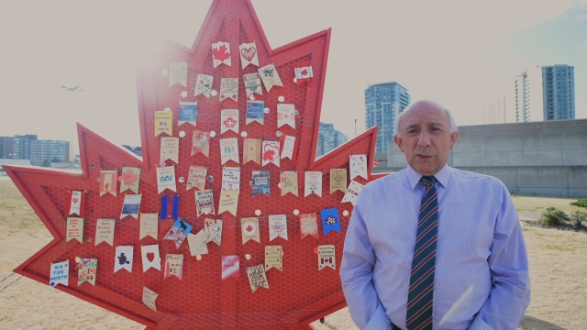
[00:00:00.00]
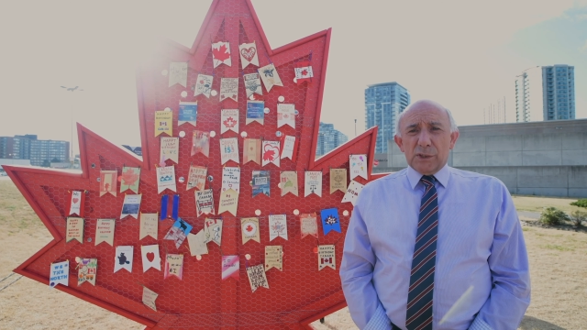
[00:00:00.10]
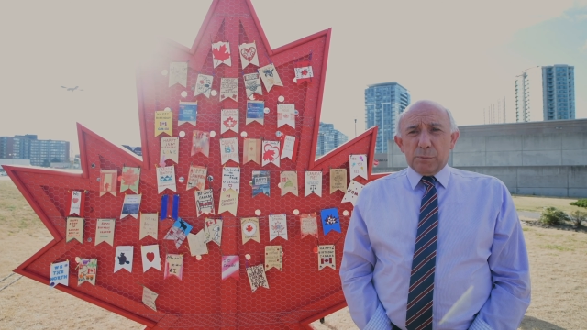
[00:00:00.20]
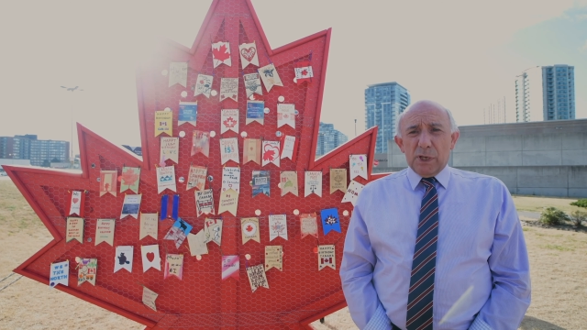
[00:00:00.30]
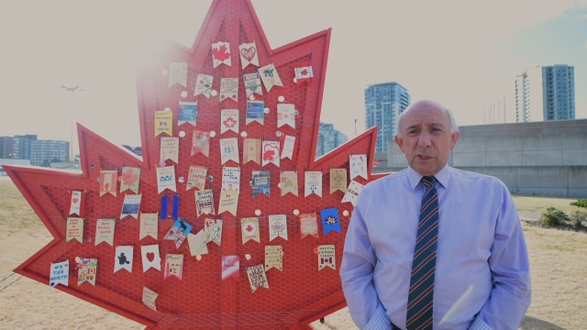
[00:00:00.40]

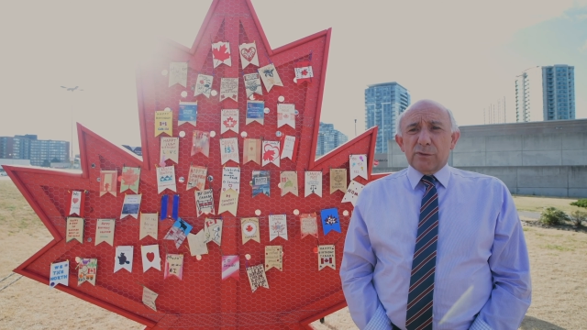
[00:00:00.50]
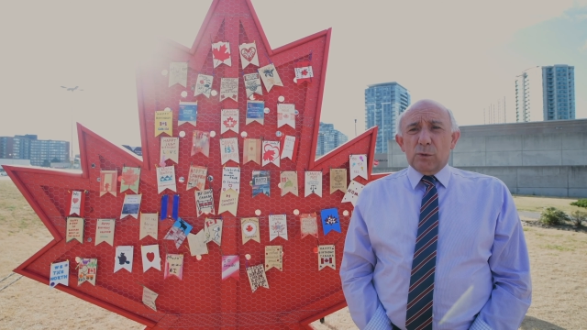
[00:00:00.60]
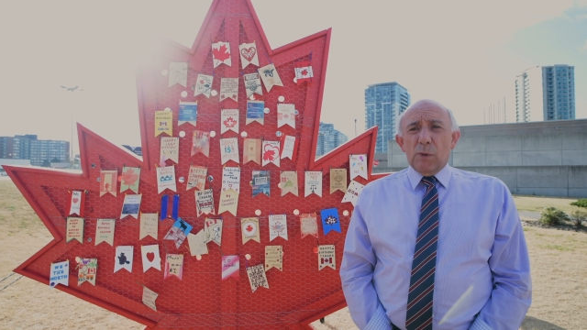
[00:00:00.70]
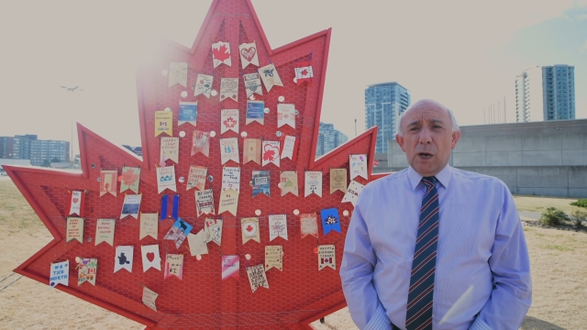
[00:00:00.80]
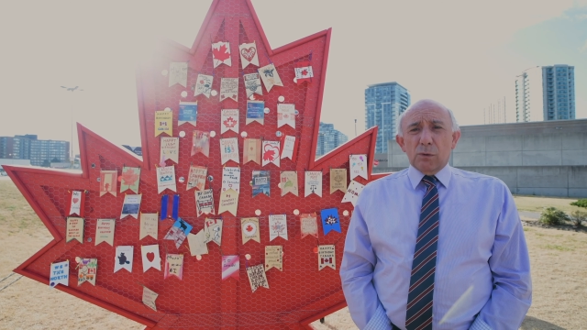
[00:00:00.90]
response
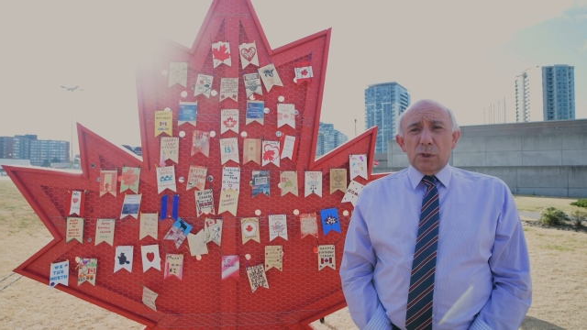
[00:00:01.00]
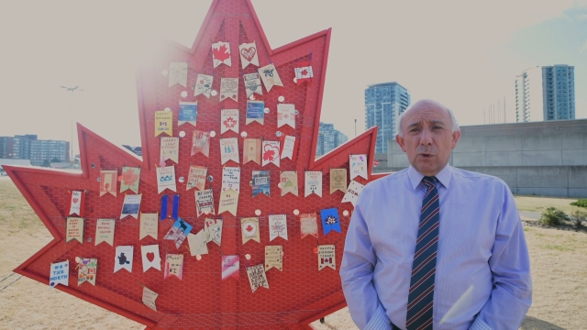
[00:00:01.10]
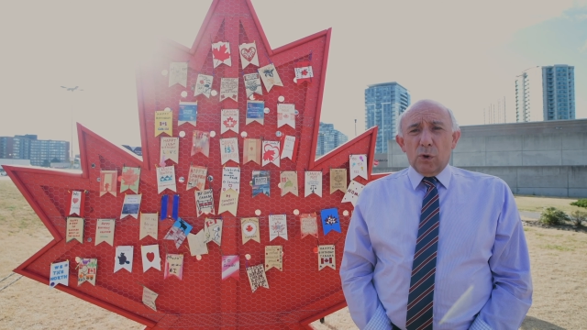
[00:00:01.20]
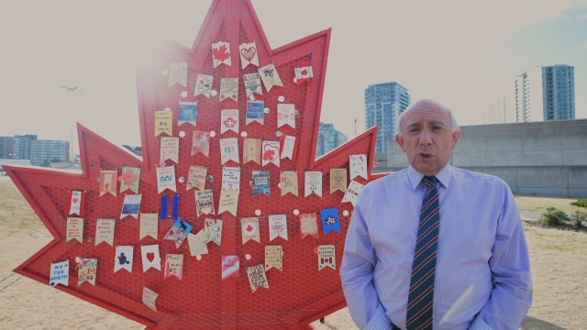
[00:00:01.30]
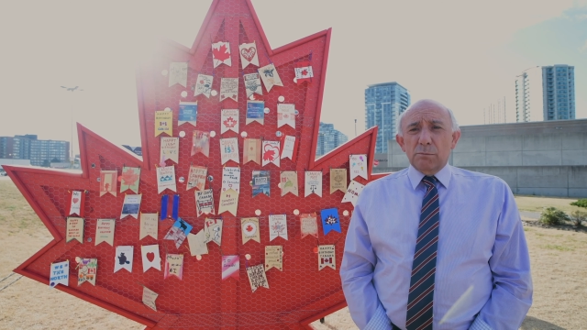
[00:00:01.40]
from our
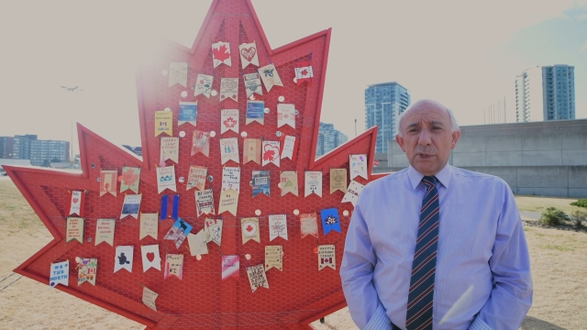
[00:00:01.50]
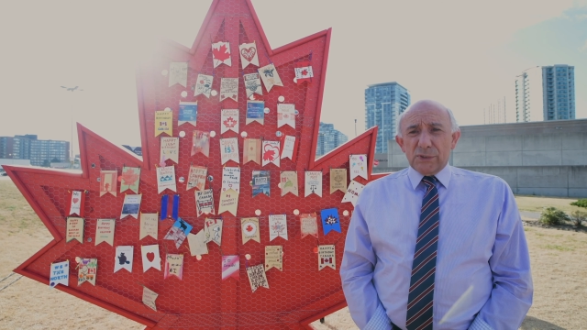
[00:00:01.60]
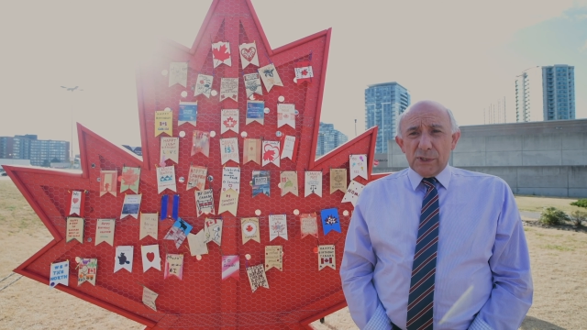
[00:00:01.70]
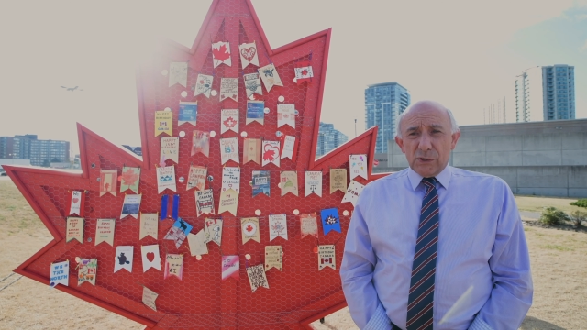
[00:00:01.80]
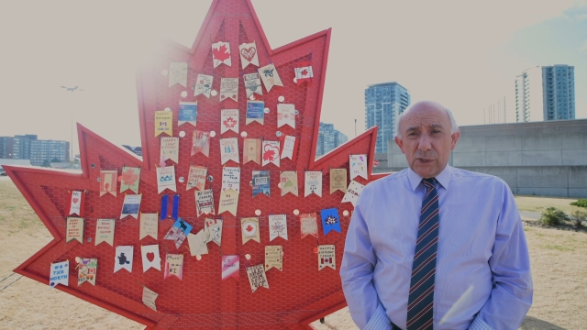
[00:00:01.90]
local
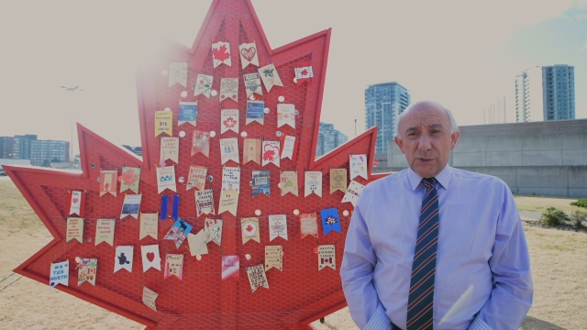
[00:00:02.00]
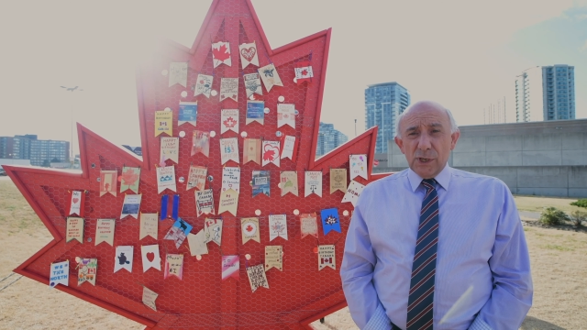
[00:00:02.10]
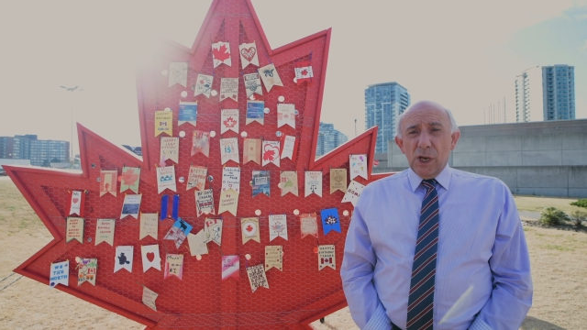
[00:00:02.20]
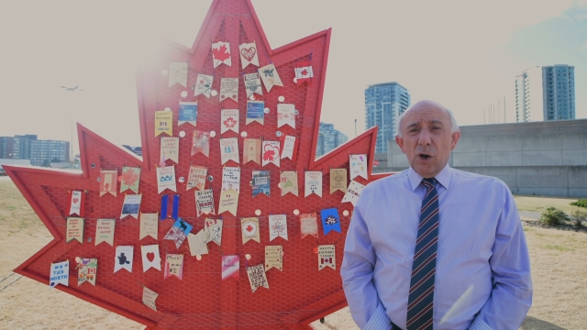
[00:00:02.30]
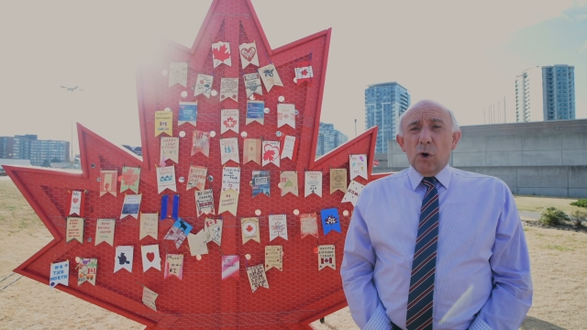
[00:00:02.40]
businesses
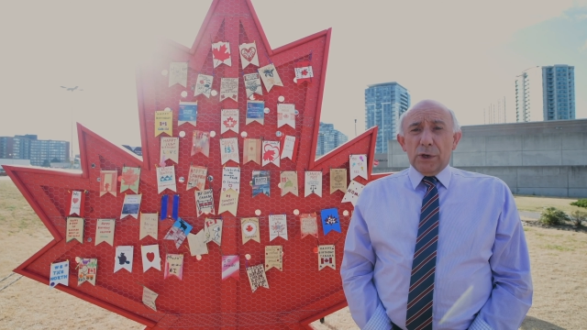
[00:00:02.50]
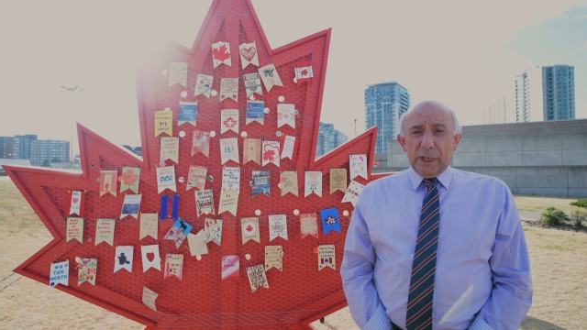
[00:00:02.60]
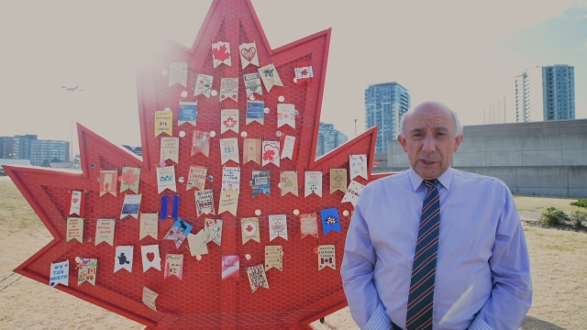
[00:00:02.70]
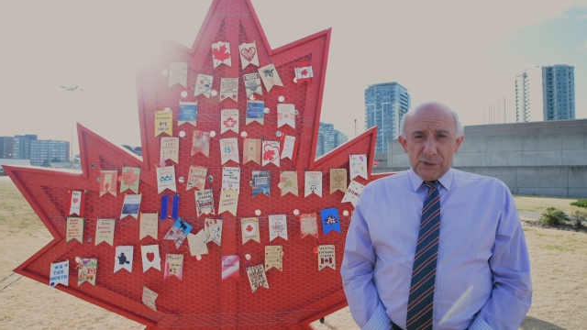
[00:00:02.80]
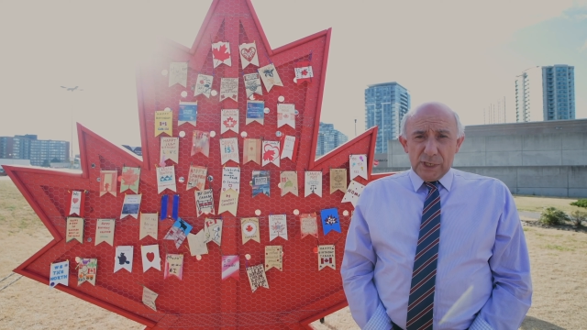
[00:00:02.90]

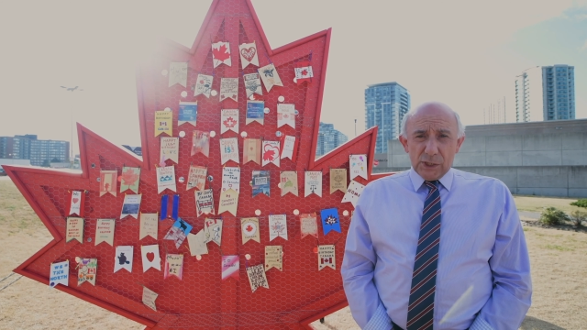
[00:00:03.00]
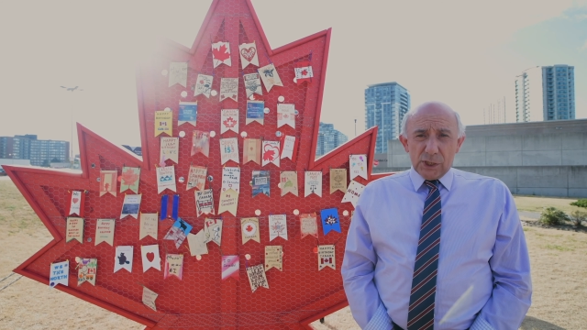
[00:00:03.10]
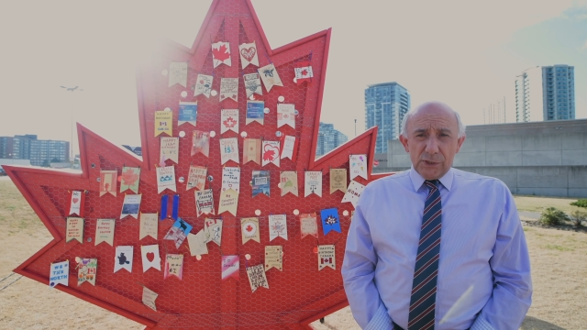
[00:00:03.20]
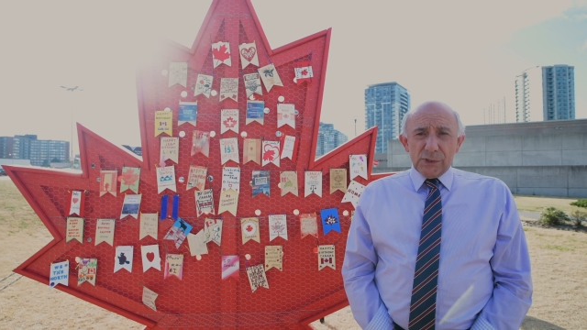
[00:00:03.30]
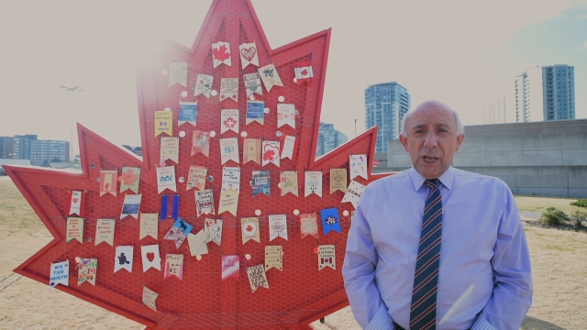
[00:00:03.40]

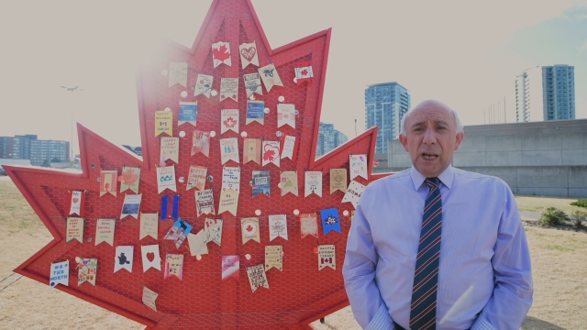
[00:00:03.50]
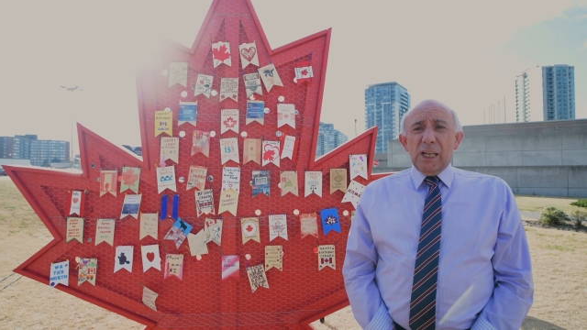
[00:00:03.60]
organizations,